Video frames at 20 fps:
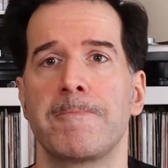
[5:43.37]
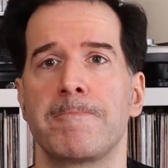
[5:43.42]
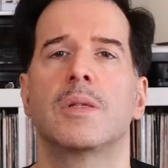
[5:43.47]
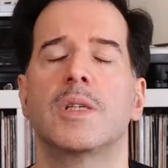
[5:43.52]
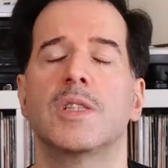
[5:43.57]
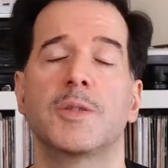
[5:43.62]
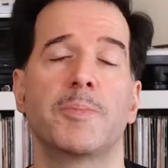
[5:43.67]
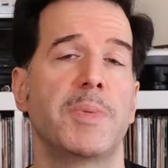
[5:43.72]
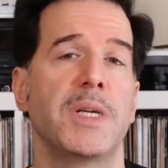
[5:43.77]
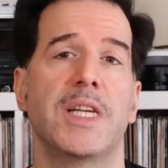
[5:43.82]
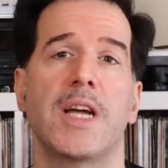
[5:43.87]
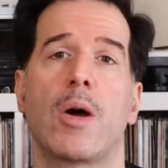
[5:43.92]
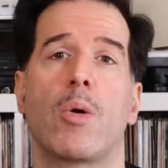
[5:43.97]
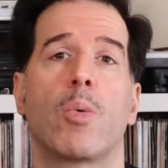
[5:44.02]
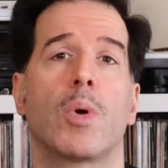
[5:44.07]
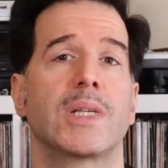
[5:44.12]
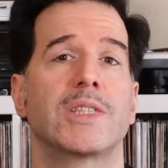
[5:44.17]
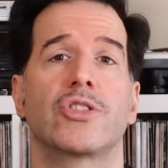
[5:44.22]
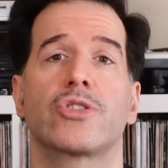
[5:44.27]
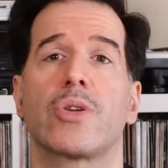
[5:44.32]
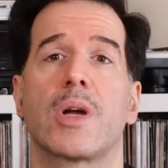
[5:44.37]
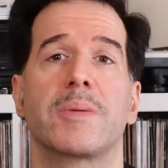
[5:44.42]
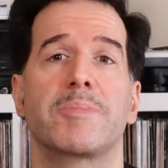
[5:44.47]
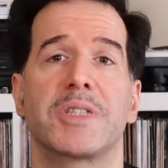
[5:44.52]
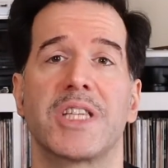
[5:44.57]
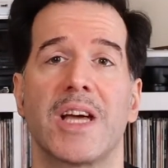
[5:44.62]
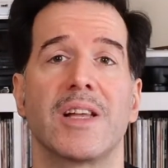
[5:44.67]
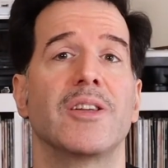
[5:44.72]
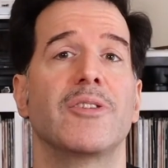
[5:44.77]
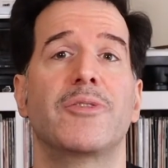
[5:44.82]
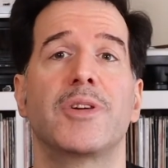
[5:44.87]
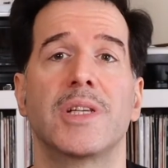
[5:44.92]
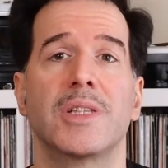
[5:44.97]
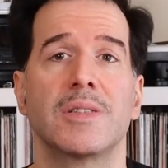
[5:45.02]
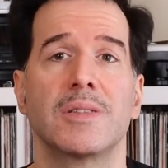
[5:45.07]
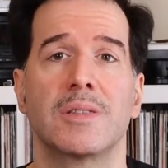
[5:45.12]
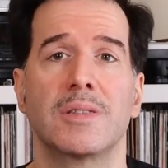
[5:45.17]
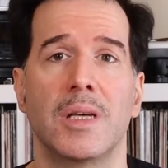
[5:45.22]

This beat out White Stripes' Elephant.